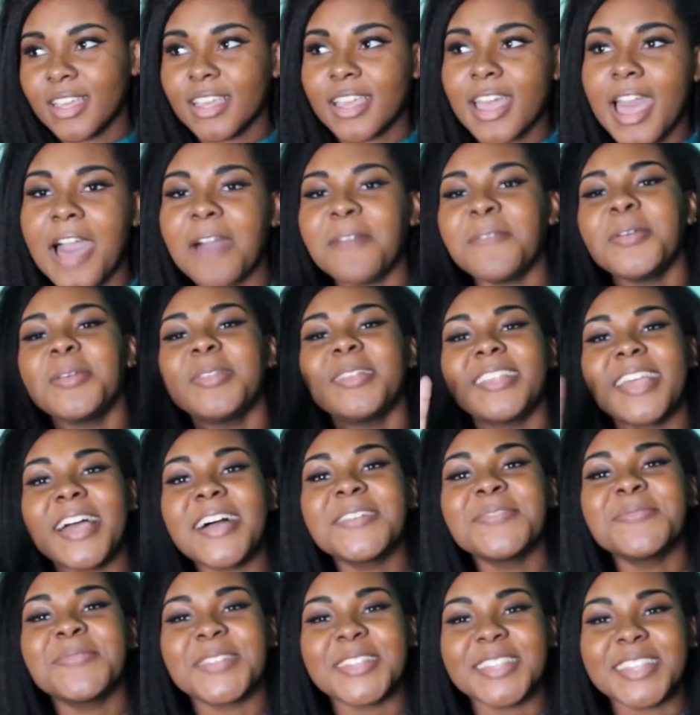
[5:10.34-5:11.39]
Comment
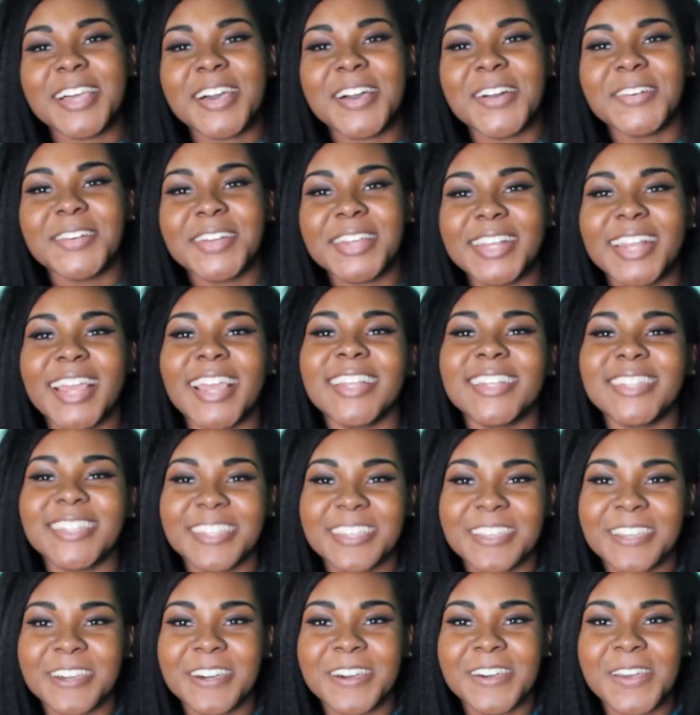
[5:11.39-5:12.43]
down below an
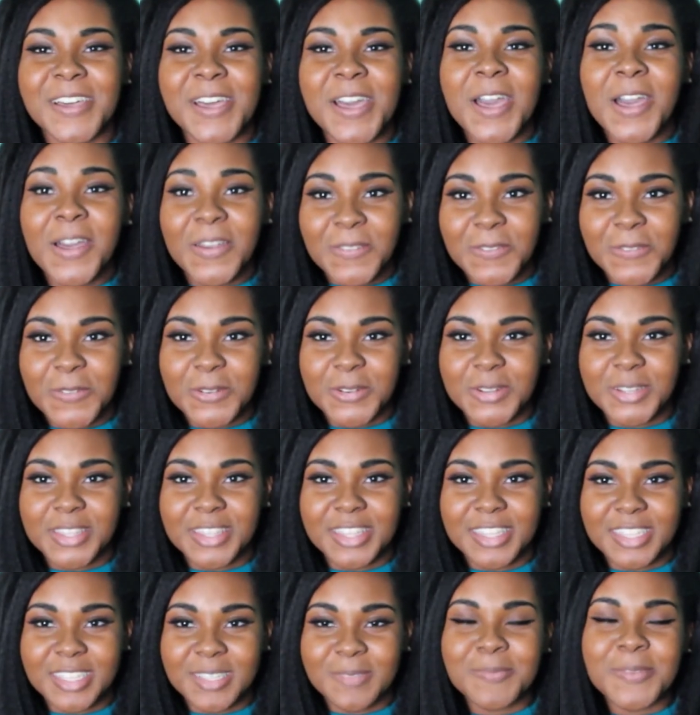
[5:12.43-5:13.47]
idea for
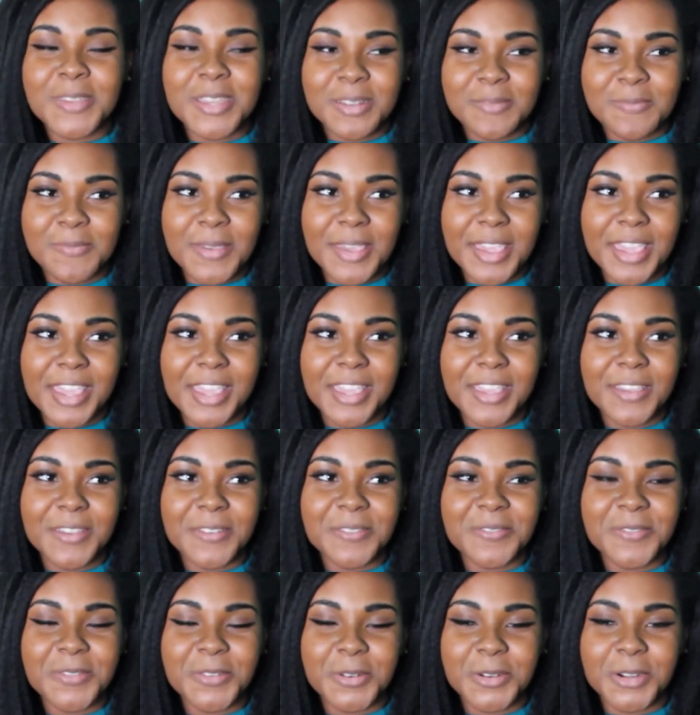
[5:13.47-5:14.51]
the speed paint
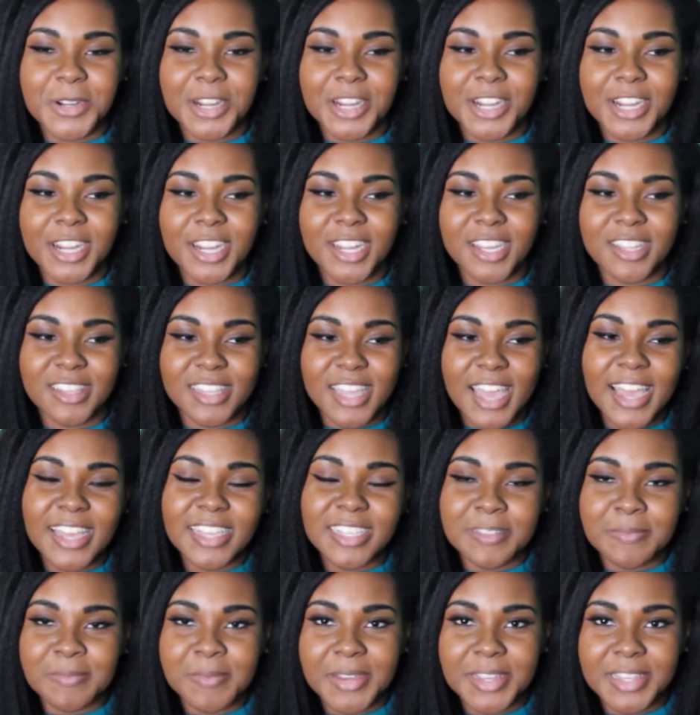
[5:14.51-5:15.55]
for
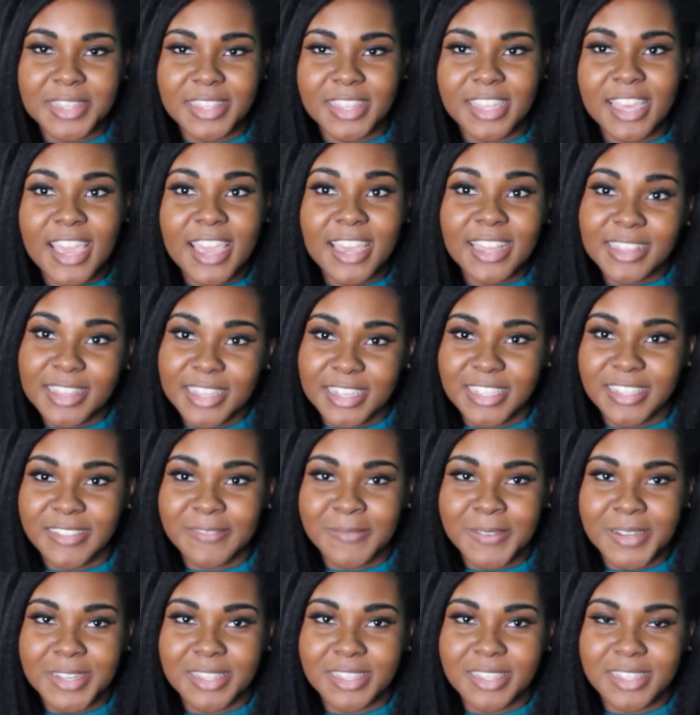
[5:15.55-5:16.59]
last month and this
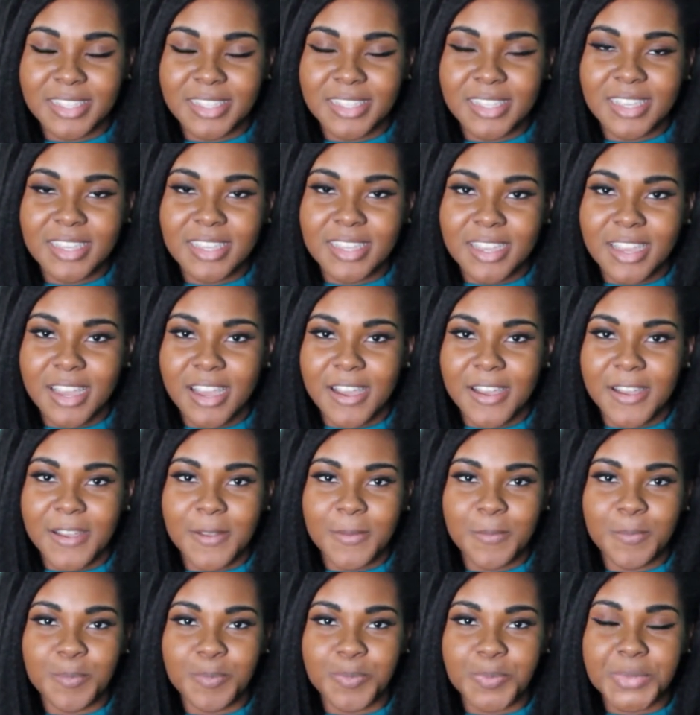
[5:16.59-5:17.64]
month's
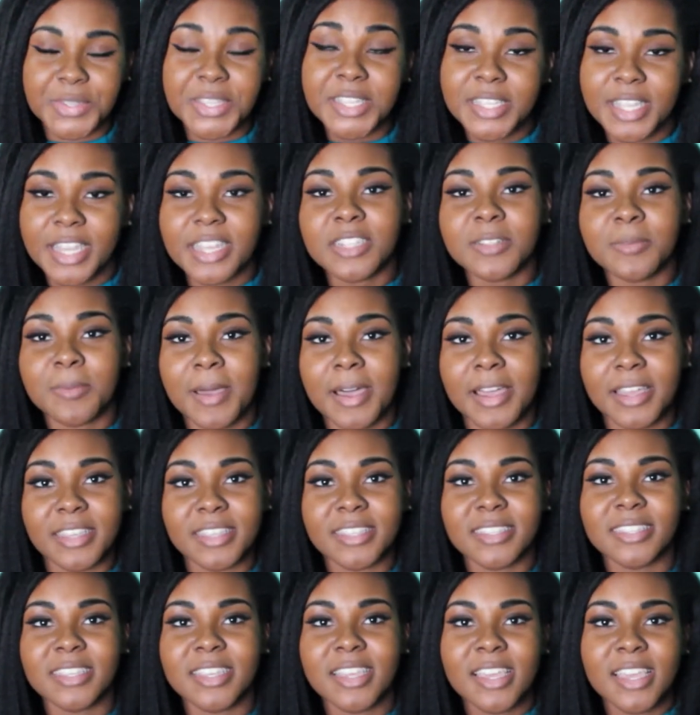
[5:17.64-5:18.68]
um,
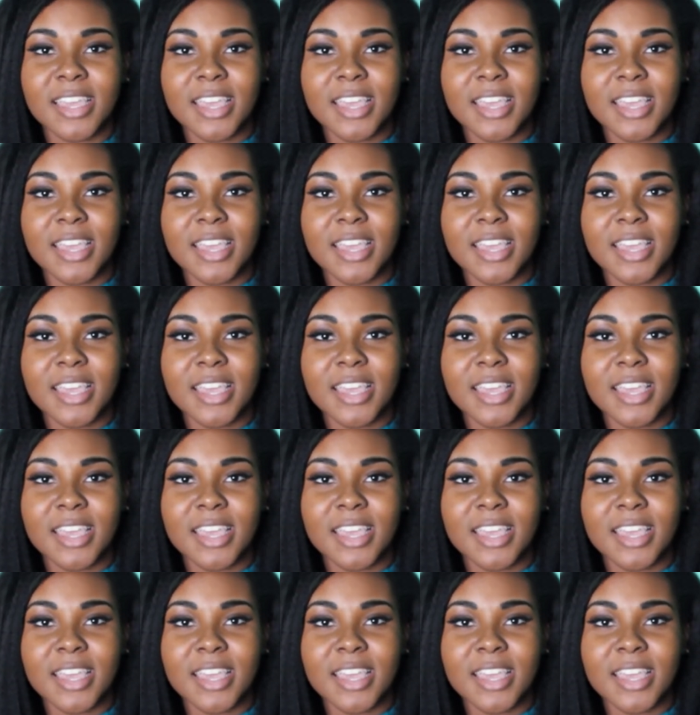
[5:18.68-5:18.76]
sketchbox.